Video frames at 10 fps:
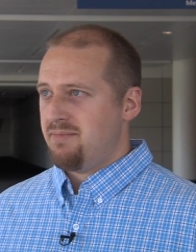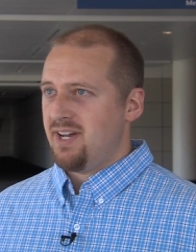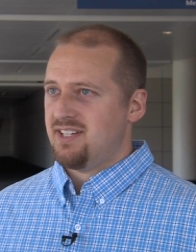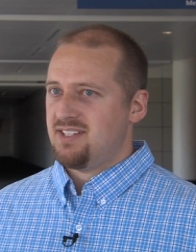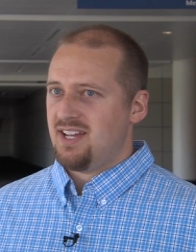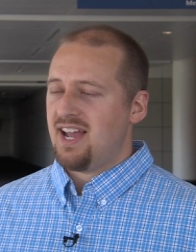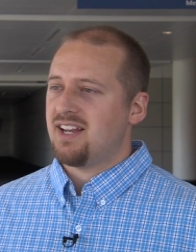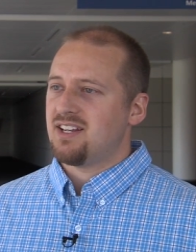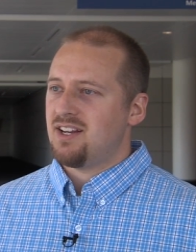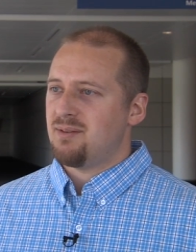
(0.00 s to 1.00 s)
but I
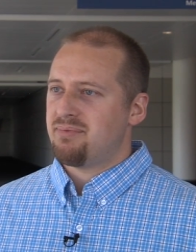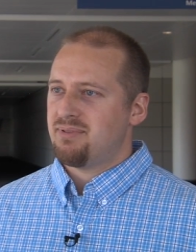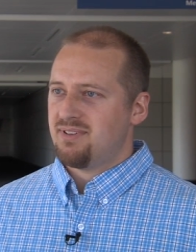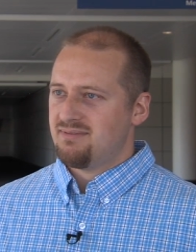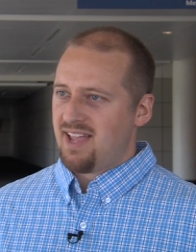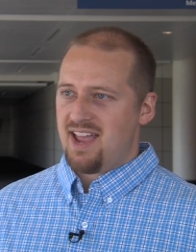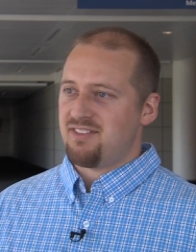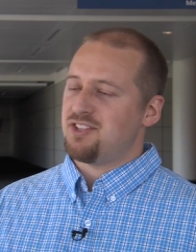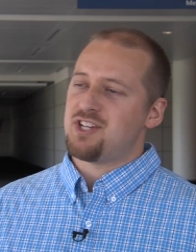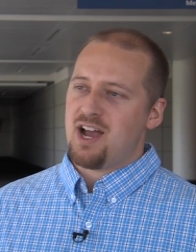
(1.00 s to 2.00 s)
ended up
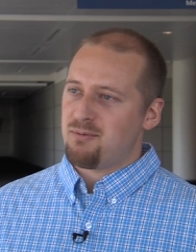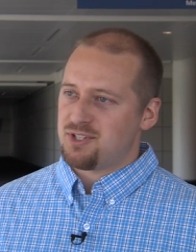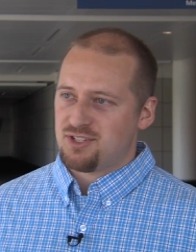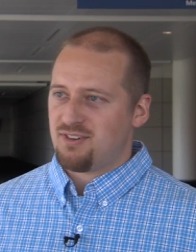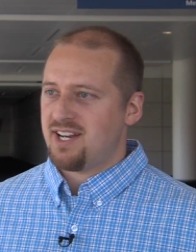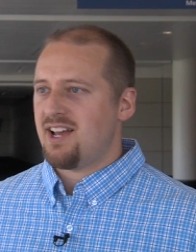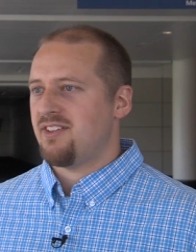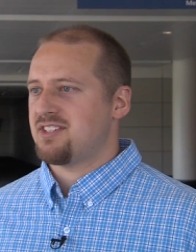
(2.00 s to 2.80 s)
having the job, which is right now.